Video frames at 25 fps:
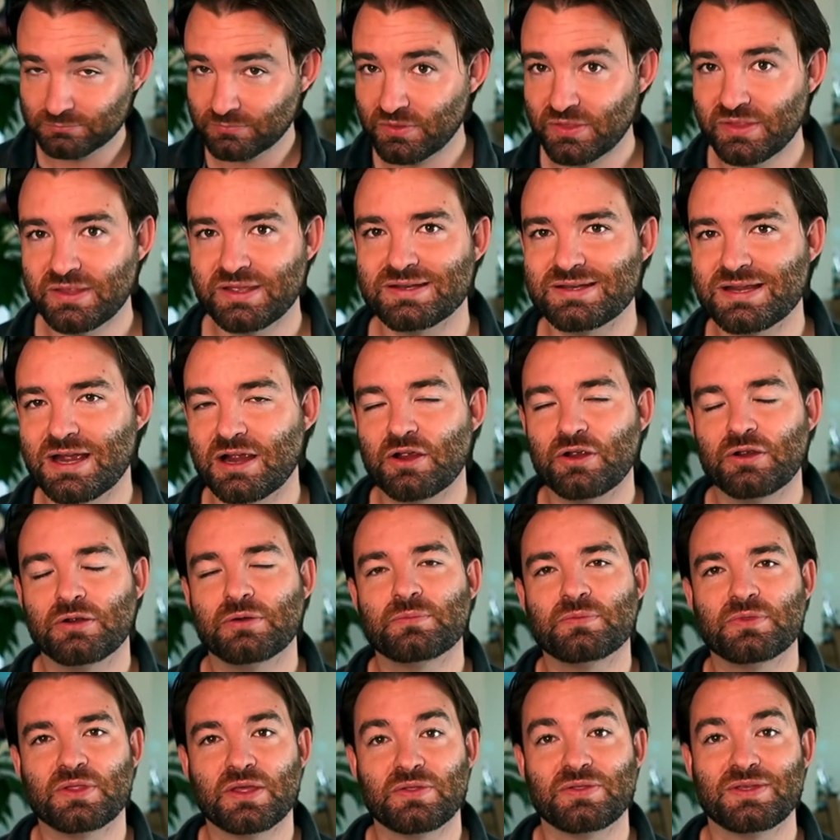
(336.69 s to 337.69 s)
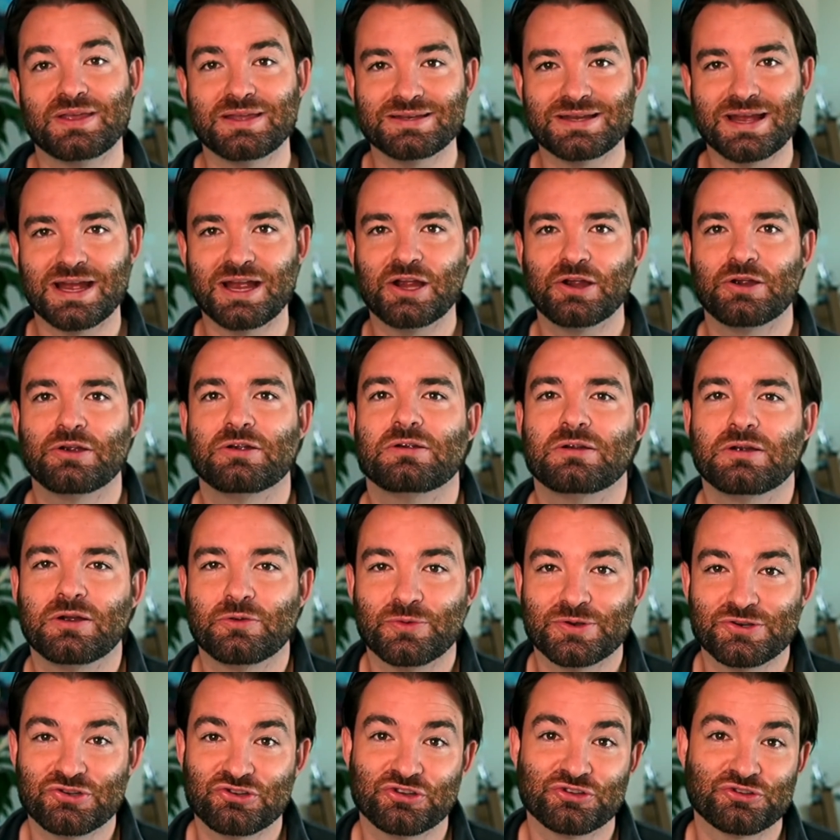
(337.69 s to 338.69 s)
the entire
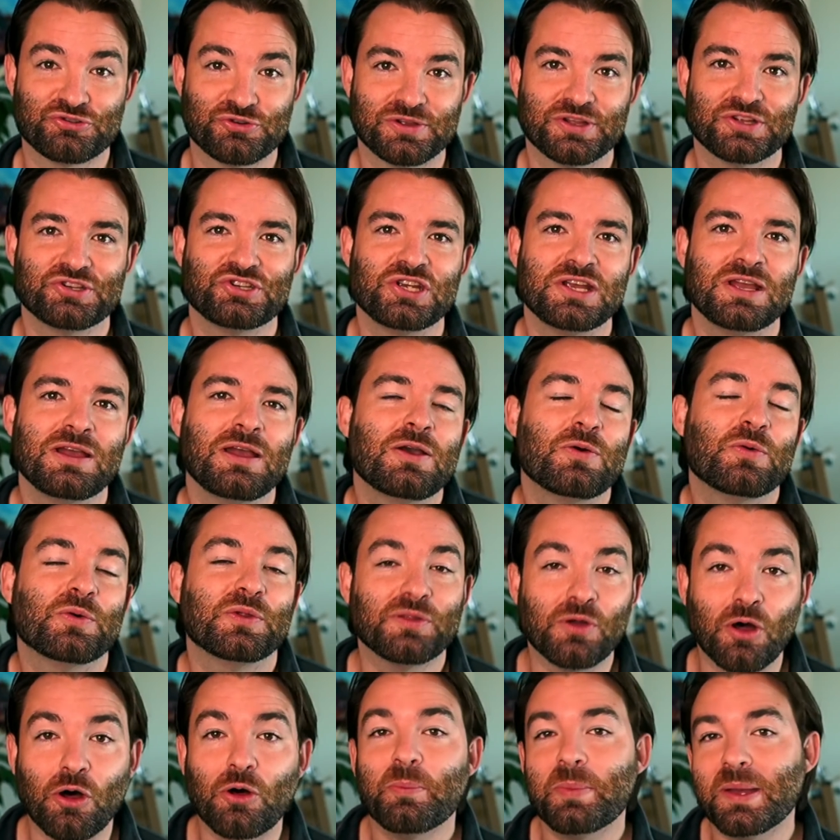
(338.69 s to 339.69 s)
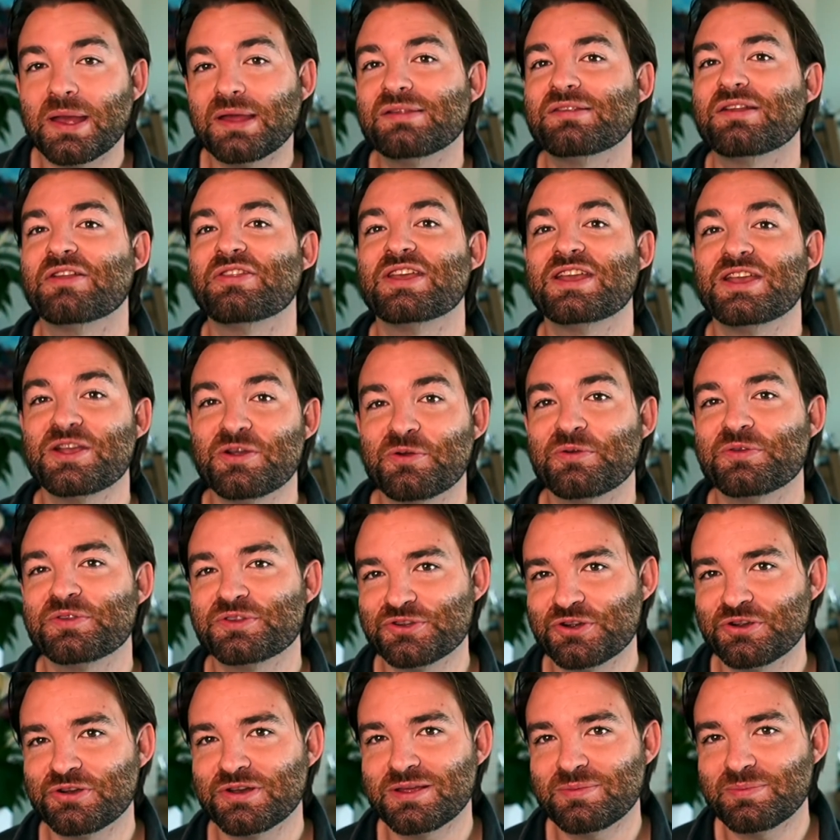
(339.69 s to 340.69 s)
original trilogy, was all based on the hero's
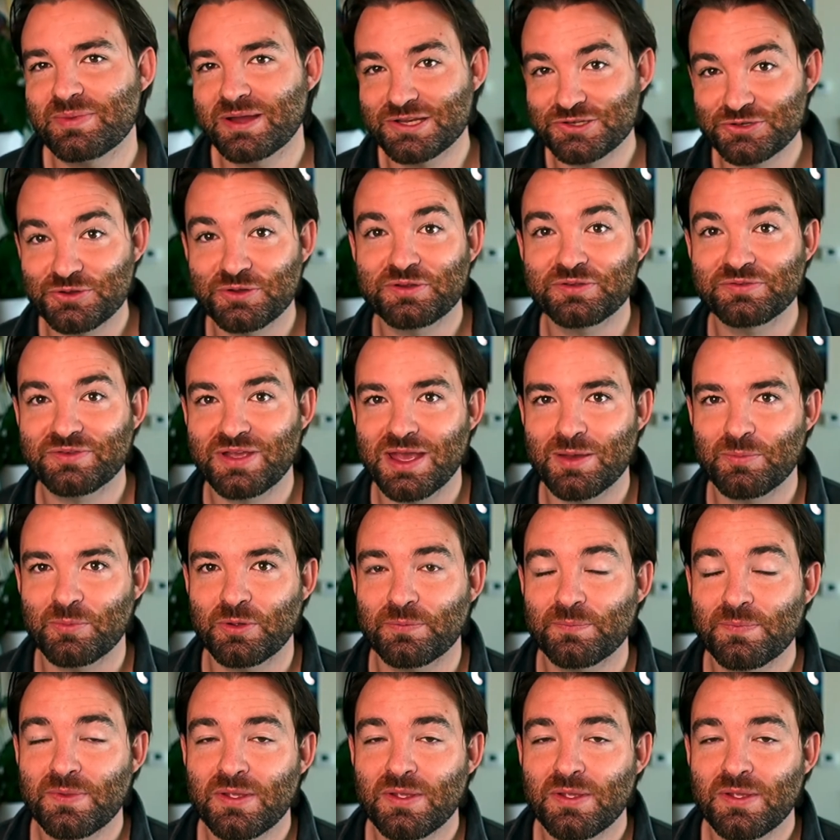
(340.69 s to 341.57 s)
journey by Joseph Campbell.